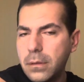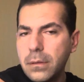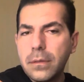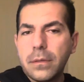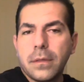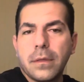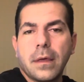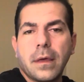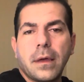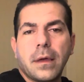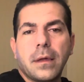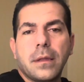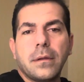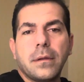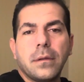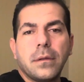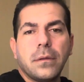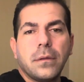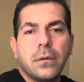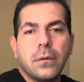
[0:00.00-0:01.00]

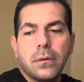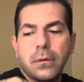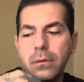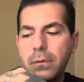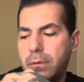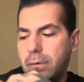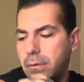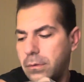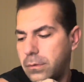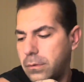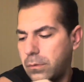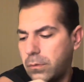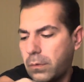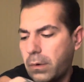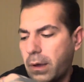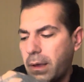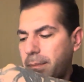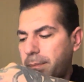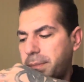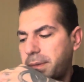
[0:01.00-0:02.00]
then you
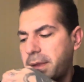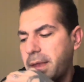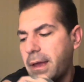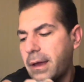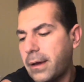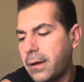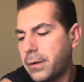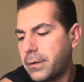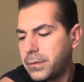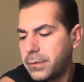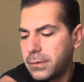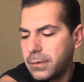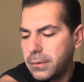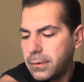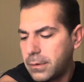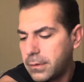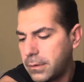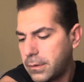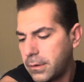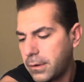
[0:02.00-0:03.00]
wipe down
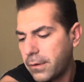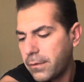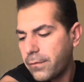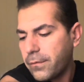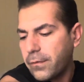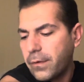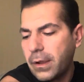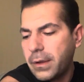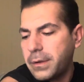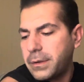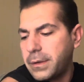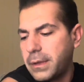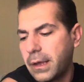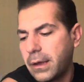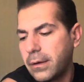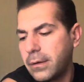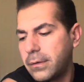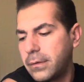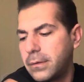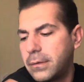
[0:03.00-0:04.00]
your front
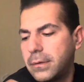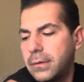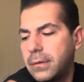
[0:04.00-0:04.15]
delt